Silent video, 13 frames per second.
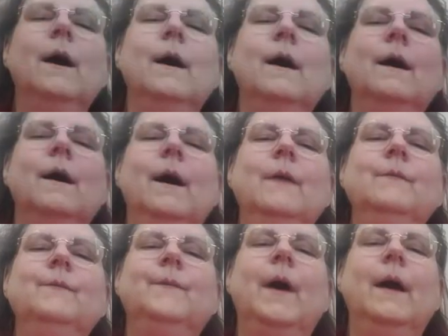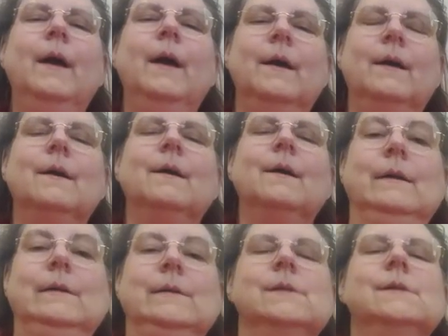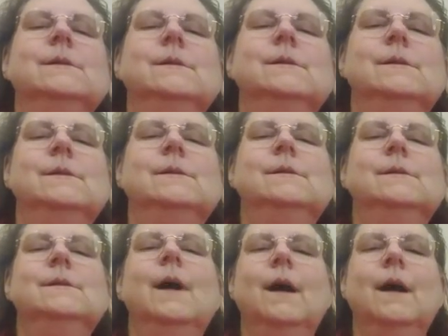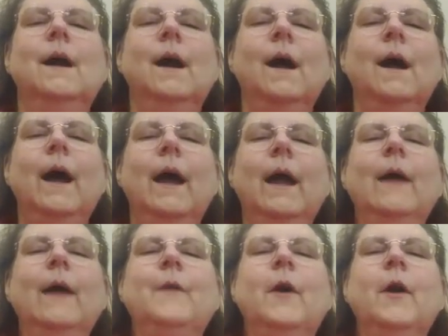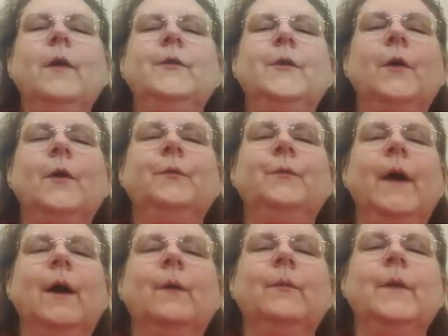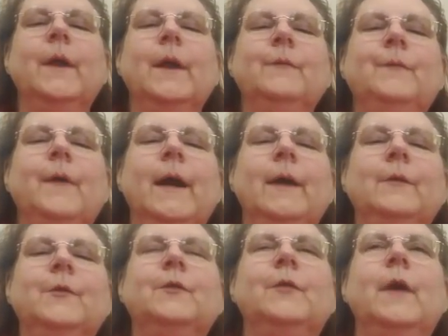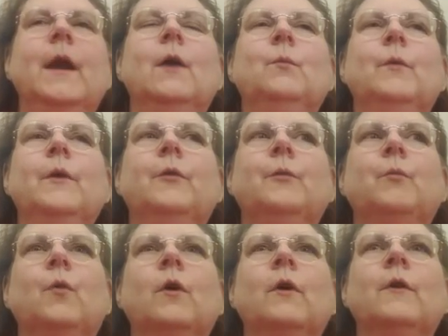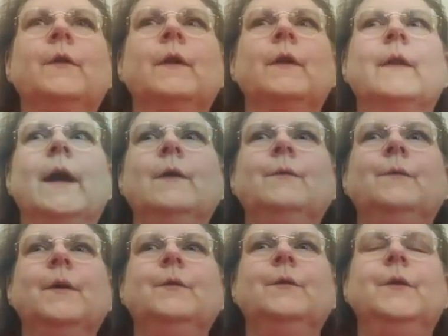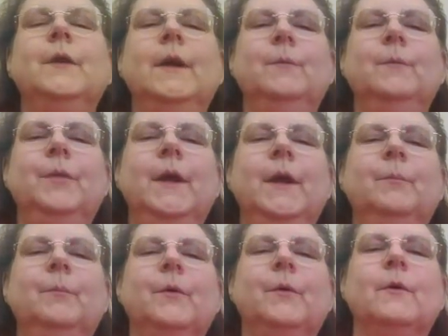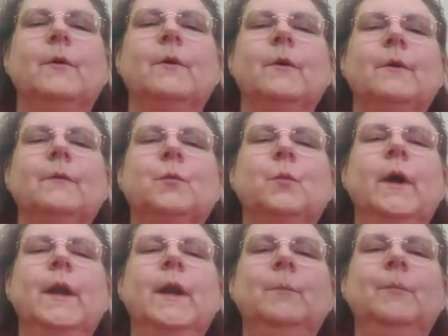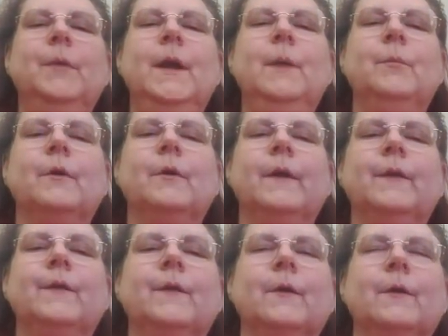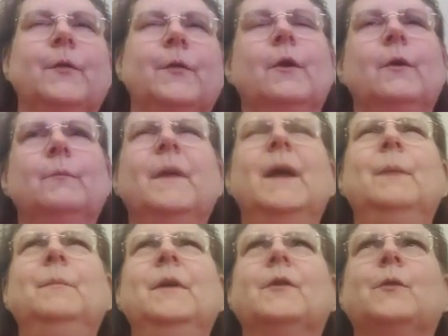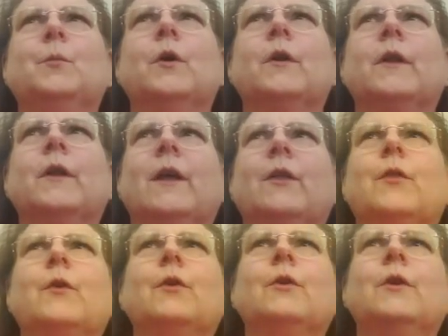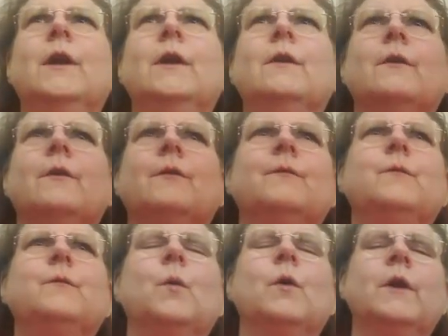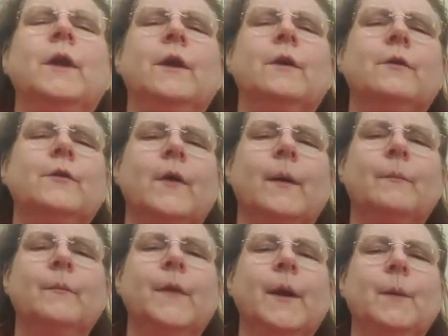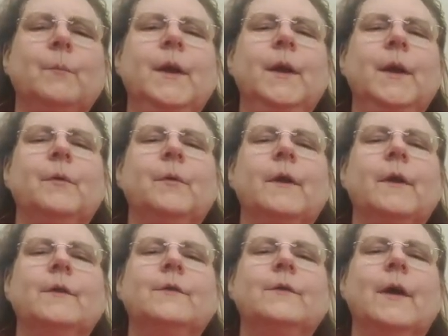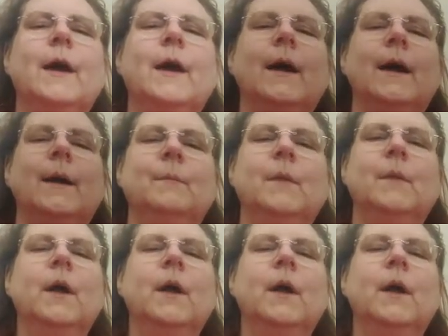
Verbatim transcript: the hit is far higher. I, I've also found that if I share with more than like 15 people or 20 people at their third, maybe it's more like 30 to 40 or something people yeah. at a time